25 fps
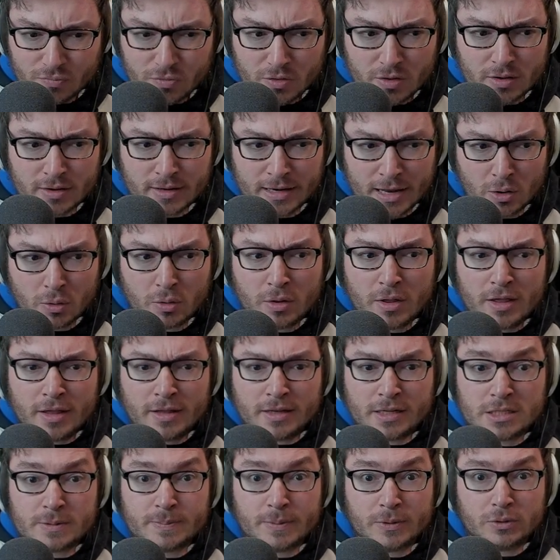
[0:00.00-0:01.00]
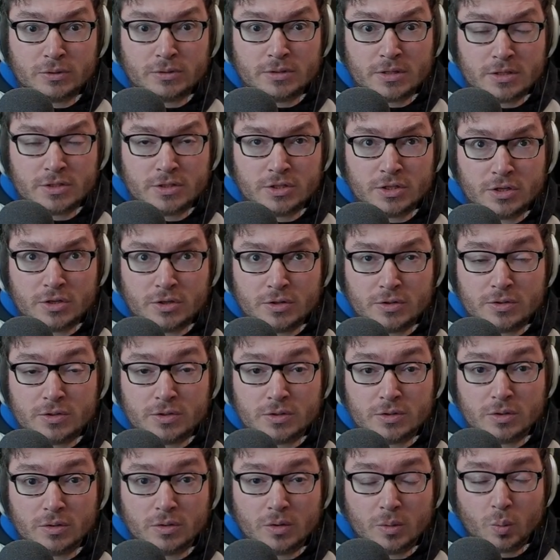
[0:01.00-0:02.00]
Now this build does
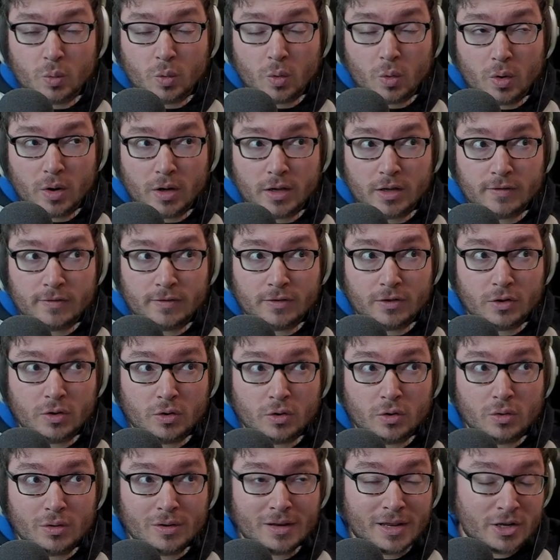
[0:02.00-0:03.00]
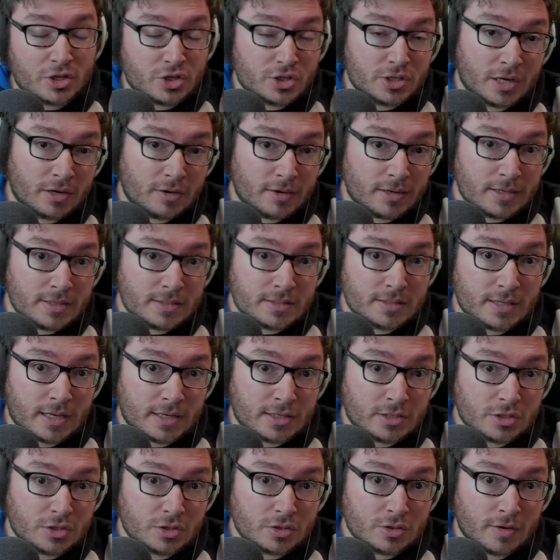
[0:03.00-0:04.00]
use quite a few legendaries
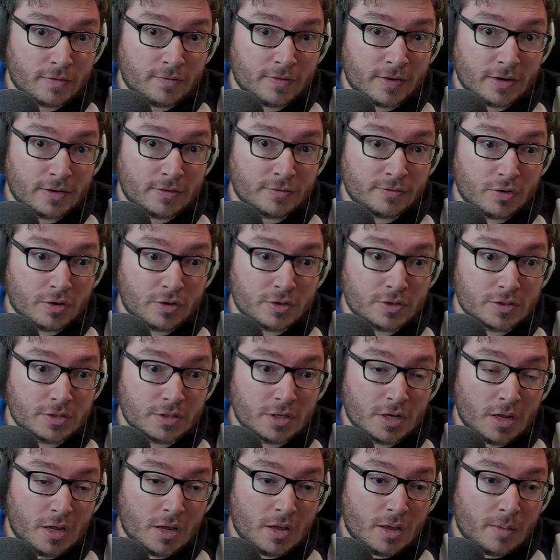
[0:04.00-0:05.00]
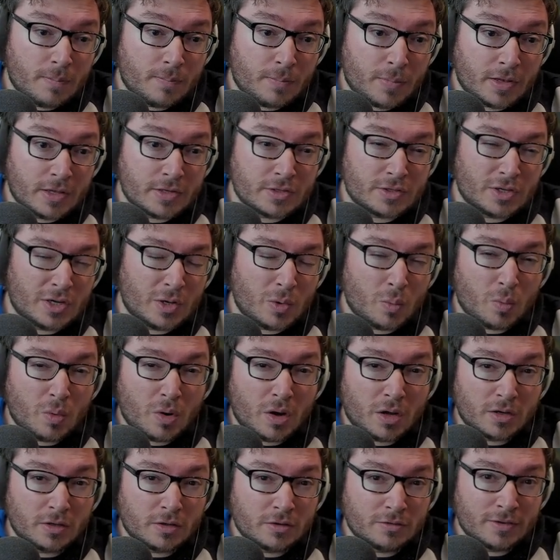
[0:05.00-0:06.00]
that do affect Frost, but there's only
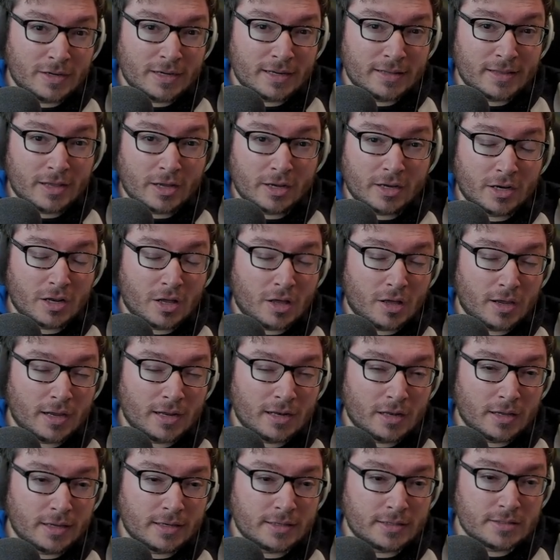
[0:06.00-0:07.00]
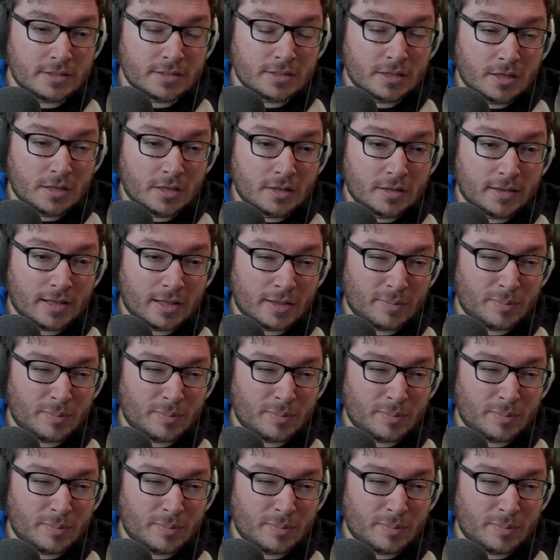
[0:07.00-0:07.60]
one really that I'm going to highlight that